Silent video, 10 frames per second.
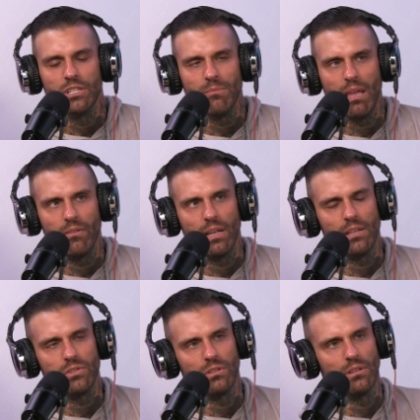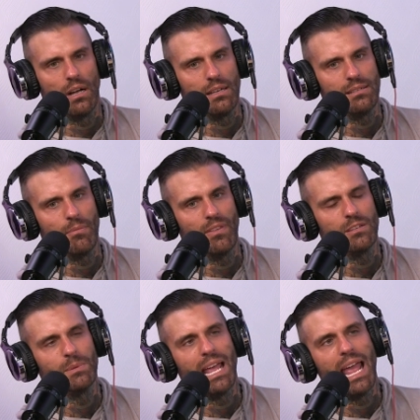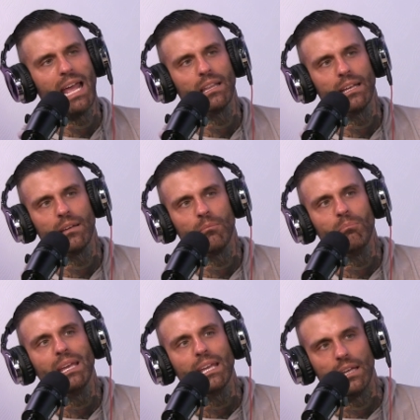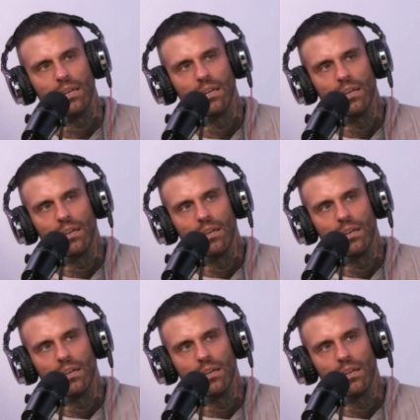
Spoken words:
She may even answer something that's been ailing me.